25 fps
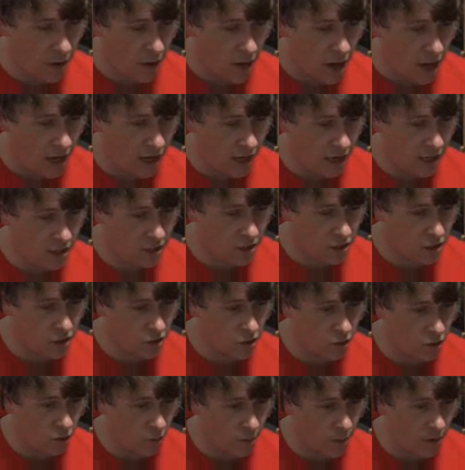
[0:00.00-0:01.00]
I need to
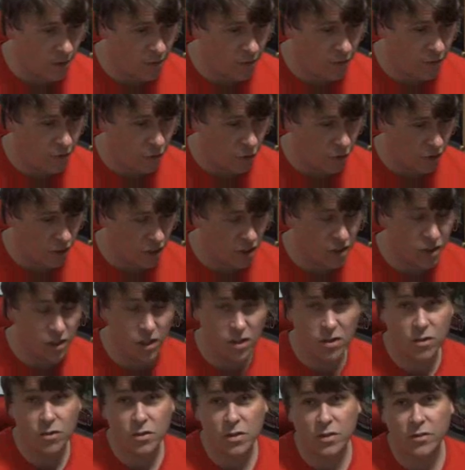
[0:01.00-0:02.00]
score above
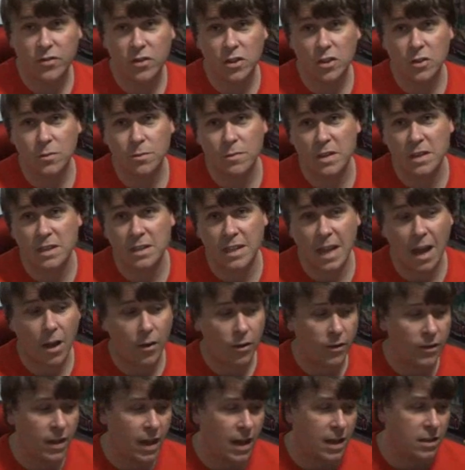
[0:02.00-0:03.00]
42, so I've just missed out
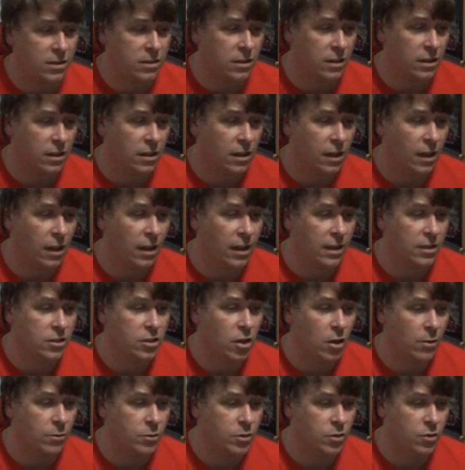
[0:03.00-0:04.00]
on that. So I can click
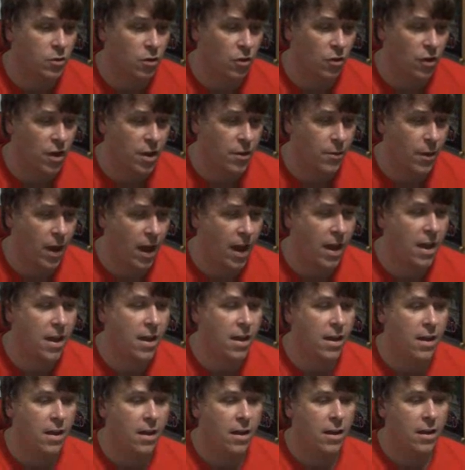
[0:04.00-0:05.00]
top score anyway,
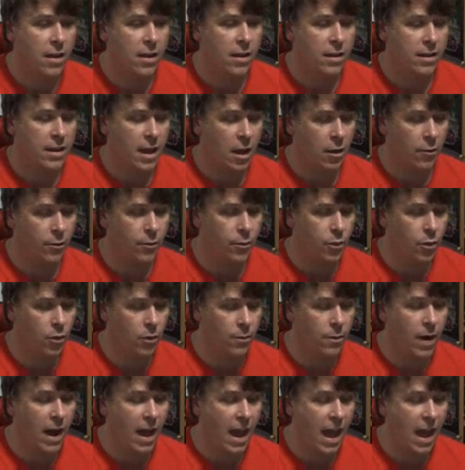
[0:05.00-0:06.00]
that'll
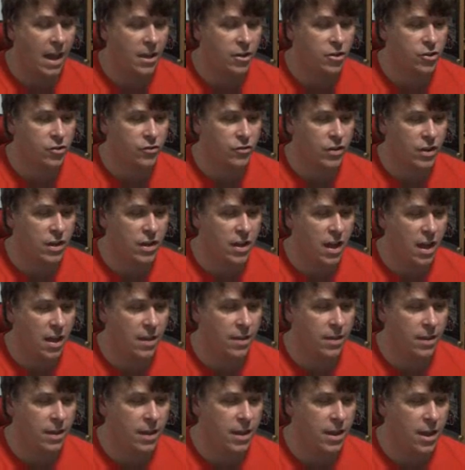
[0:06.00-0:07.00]
put my entry
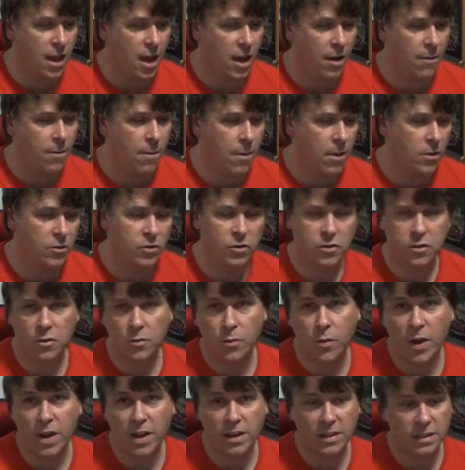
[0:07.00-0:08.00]
in the into the
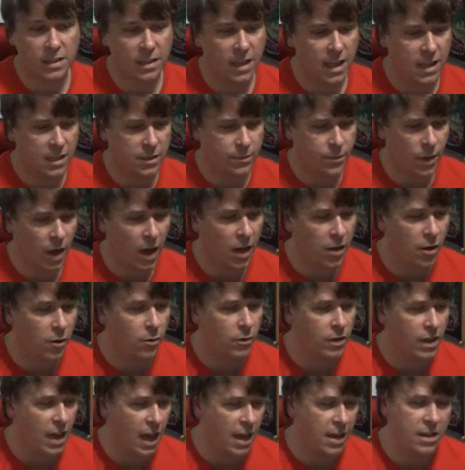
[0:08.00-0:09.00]
winners list, but I
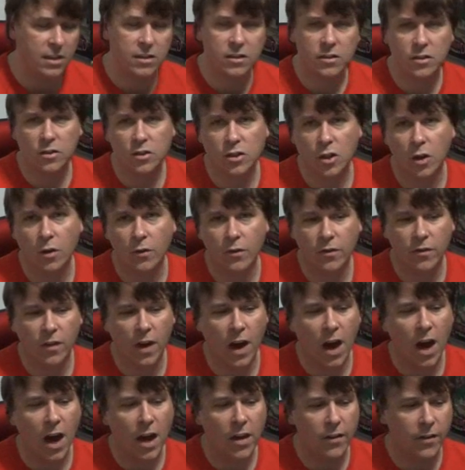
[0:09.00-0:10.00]
don't get into the top
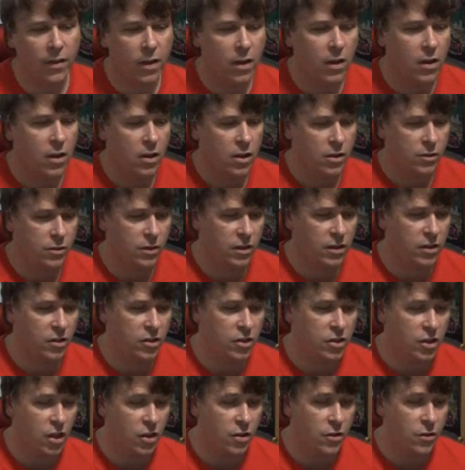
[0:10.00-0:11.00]
5. So I can
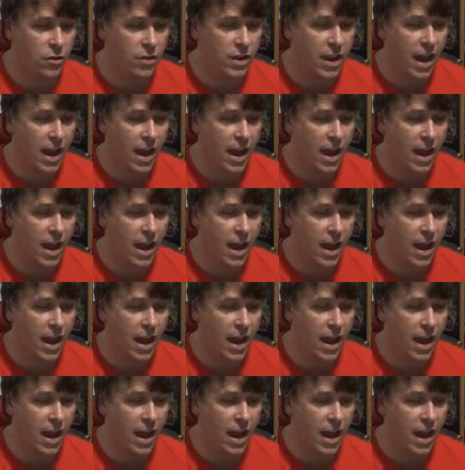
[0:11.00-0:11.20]
show you